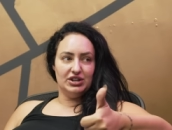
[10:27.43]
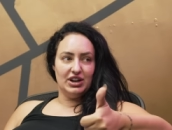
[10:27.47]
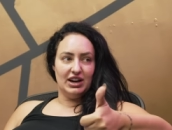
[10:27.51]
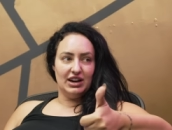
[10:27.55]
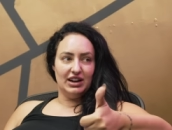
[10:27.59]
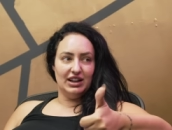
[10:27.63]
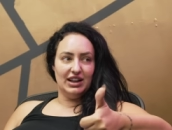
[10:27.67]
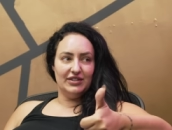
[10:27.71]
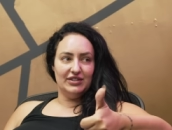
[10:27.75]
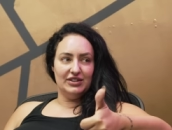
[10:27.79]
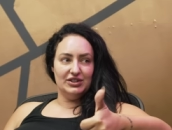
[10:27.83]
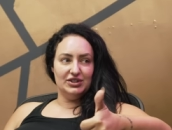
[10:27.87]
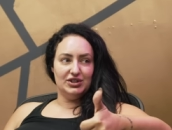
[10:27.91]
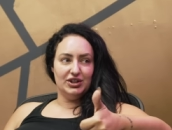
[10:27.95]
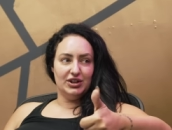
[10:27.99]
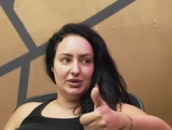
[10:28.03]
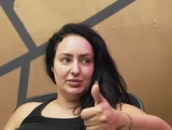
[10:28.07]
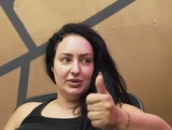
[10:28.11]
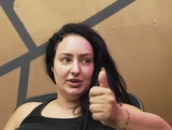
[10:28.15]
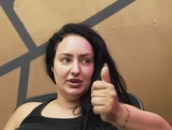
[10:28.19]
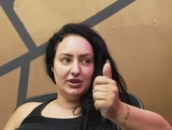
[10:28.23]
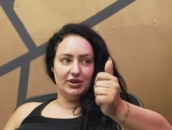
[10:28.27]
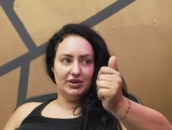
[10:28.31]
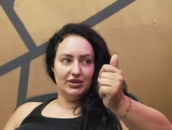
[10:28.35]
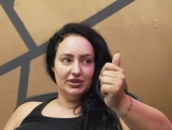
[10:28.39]
911
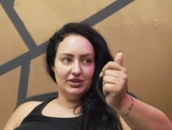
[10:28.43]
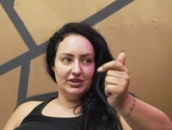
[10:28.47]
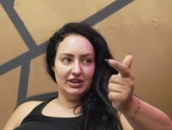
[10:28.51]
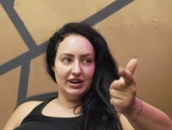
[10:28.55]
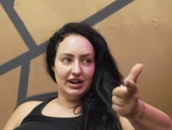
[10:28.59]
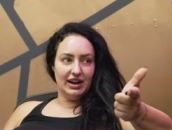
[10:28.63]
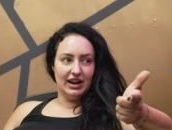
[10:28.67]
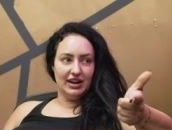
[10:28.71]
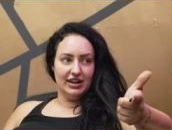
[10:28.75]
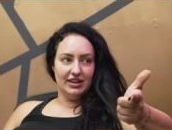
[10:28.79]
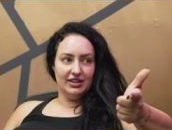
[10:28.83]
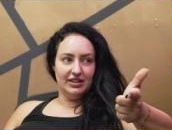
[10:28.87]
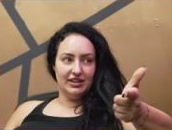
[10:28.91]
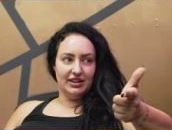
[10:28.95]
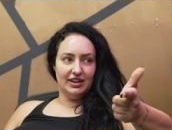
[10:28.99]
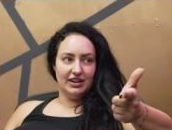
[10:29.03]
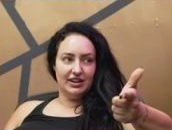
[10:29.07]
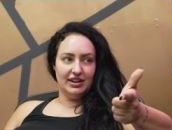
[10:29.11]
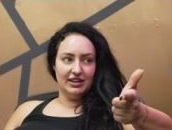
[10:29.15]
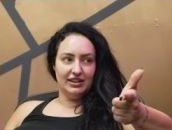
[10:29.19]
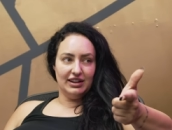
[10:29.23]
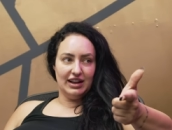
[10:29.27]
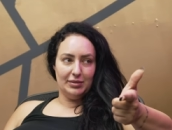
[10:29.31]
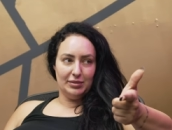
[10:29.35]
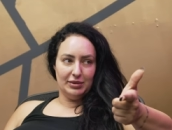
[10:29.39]
Turbo and the
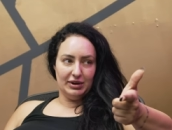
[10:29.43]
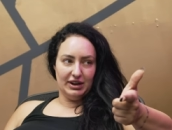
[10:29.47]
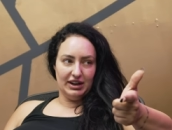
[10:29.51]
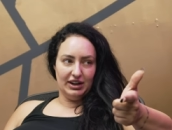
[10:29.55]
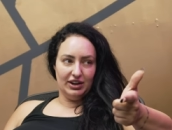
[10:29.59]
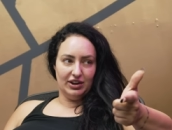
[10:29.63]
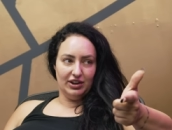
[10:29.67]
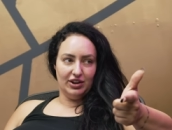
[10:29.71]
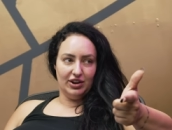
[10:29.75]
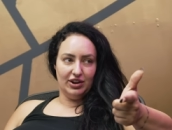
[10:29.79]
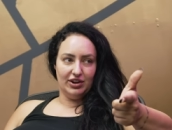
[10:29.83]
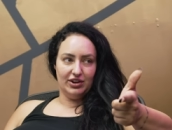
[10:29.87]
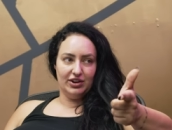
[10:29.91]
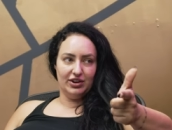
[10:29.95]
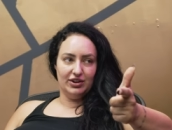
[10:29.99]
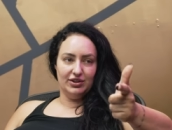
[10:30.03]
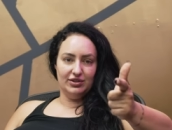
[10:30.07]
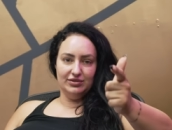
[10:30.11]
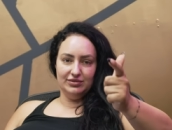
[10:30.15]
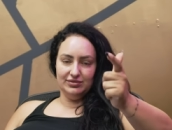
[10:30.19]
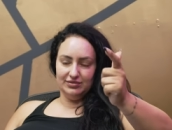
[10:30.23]
Lamborghini Gallardo,